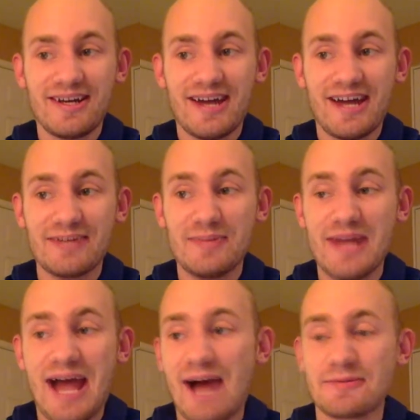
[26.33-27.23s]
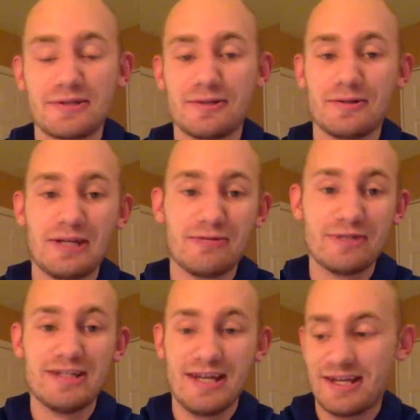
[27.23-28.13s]
has been absolutely
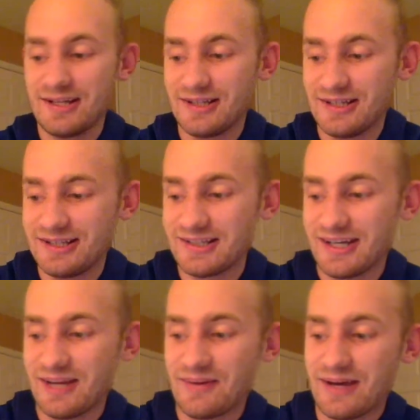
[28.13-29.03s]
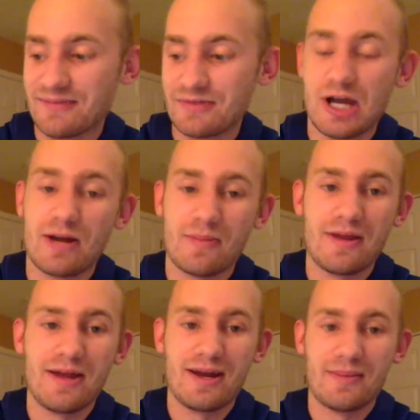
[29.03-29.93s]
ridiculous, and I'm kind of shocked by
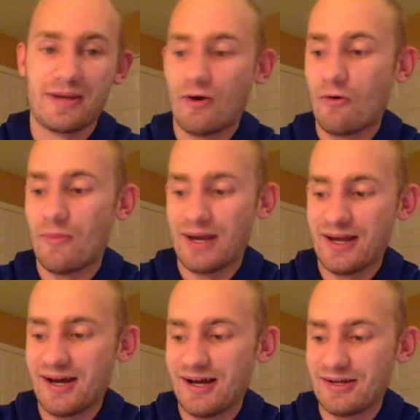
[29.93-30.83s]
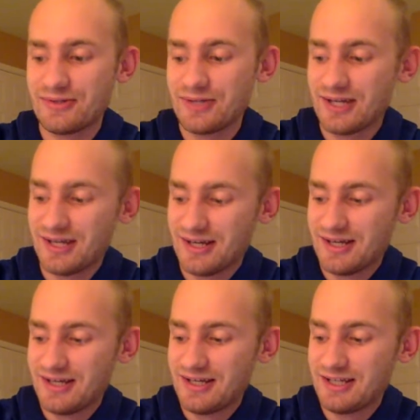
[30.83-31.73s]
that. I'm like, oh my gosh,
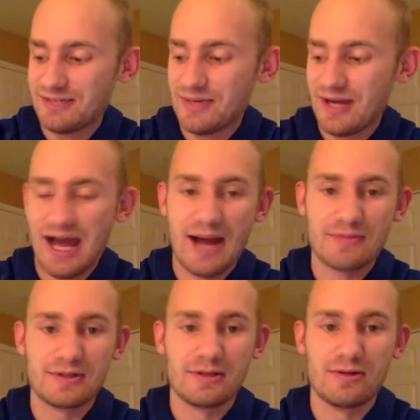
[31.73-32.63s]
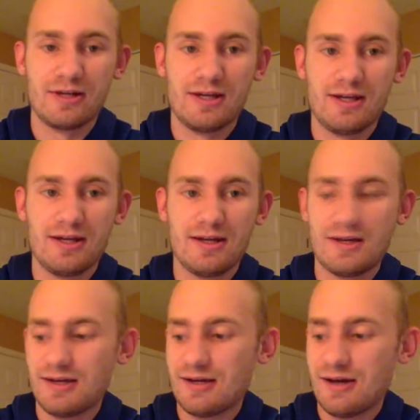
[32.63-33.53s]
he's been absolutely
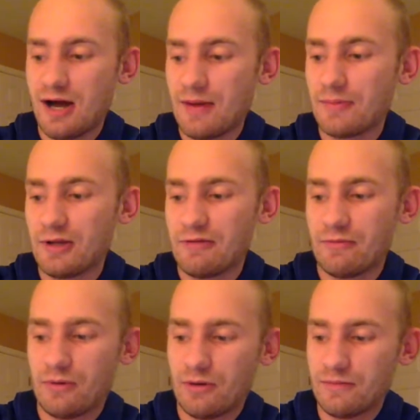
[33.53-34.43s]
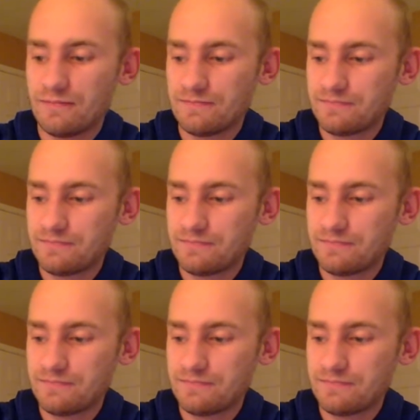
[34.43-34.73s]
unbelievable.